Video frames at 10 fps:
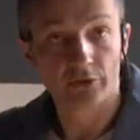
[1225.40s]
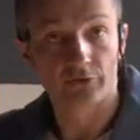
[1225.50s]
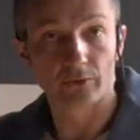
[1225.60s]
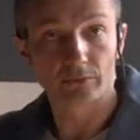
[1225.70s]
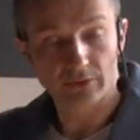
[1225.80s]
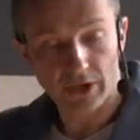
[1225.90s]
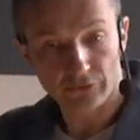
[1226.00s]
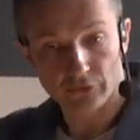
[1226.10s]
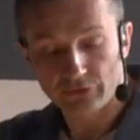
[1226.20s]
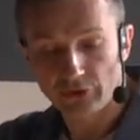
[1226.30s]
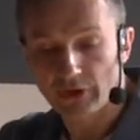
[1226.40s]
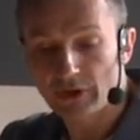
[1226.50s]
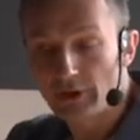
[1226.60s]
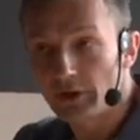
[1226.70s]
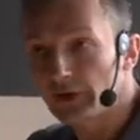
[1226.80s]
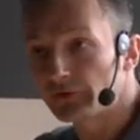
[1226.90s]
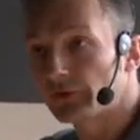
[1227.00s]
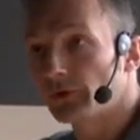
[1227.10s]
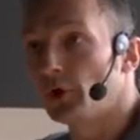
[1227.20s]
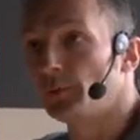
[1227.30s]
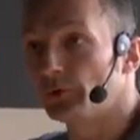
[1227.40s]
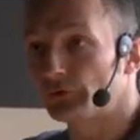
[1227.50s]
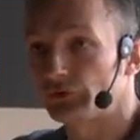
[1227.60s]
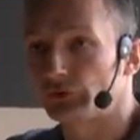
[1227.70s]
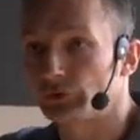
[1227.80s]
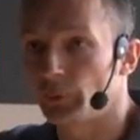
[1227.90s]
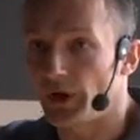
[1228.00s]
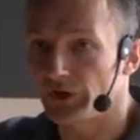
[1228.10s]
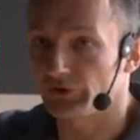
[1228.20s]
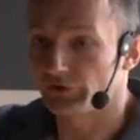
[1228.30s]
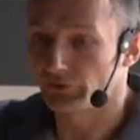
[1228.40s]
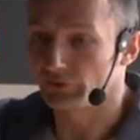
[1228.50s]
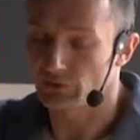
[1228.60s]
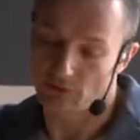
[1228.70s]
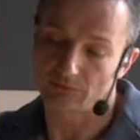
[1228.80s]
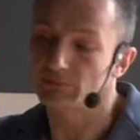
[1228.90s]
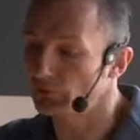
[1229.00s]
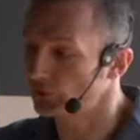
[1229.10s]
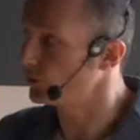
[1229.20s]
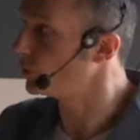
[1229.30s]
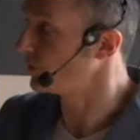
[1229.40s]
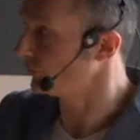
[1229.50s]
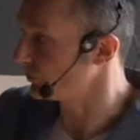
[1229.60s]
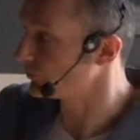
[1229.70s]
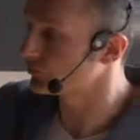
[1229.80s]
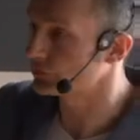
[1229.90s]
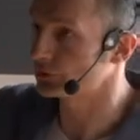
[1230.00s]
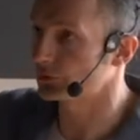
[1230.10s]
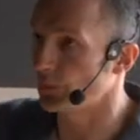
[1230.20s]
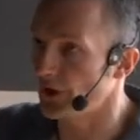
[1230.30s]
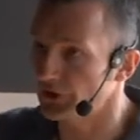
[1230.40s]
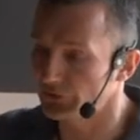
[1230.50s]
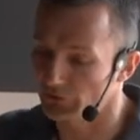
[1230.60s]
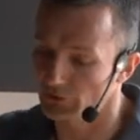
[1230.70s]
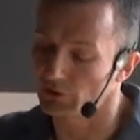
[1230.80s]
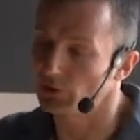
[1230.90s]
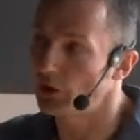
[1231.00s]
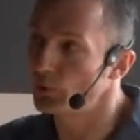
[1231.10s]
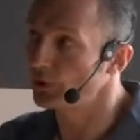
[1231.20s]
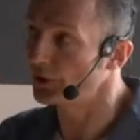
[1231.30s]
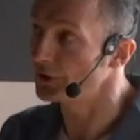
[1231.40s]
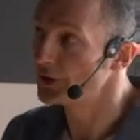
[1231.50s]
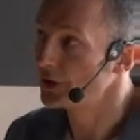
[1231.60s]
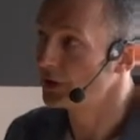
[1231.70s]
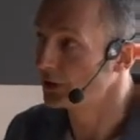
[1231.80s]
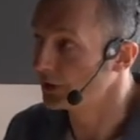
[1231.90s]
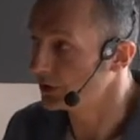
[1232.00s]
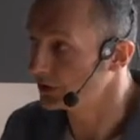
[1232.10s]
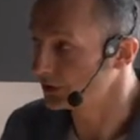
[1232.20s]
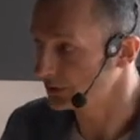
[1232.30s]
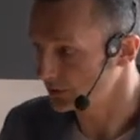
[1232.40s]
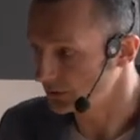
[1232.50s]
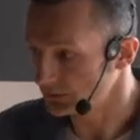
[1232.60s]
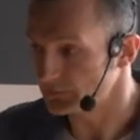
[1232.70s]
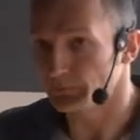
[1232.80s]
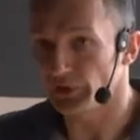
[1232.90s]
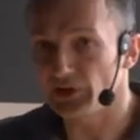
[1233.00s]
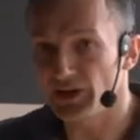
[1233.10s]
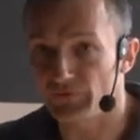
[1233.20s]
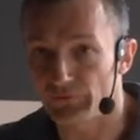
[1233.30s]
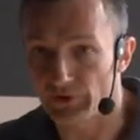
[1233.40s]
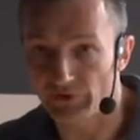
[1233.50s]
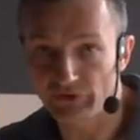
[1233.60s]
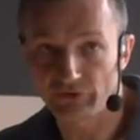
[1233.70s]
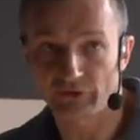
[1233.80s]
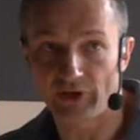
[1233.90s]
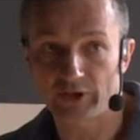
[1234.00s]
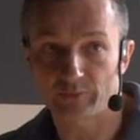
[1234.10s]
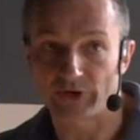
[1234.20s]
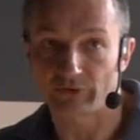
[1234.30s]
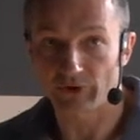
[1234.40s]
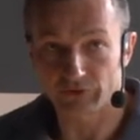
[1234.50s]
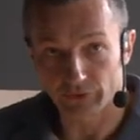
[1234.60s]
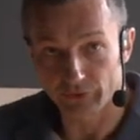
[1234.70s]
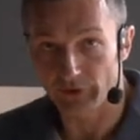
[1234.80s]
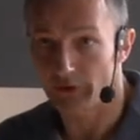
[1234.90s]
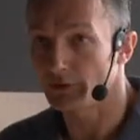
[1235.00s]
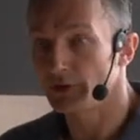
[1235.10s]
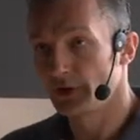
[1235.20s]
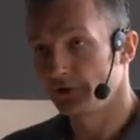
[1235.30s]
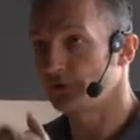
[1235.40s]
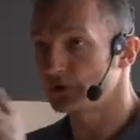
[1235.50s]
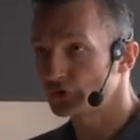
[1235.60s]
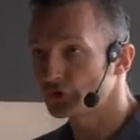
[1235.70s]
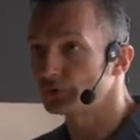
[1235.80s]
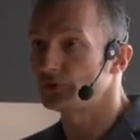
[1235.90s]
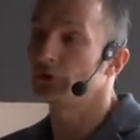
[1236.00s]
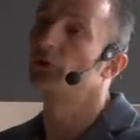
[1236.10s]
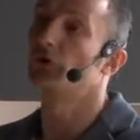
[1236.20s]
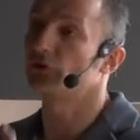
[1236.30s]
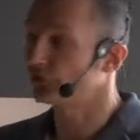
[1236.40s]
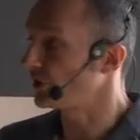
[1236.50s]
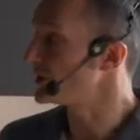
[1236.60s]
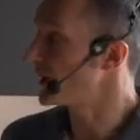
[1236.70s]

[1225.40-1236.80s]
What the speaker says: So as you see, it's almost twice, or not twice, lower belief in this statement rather than they should or they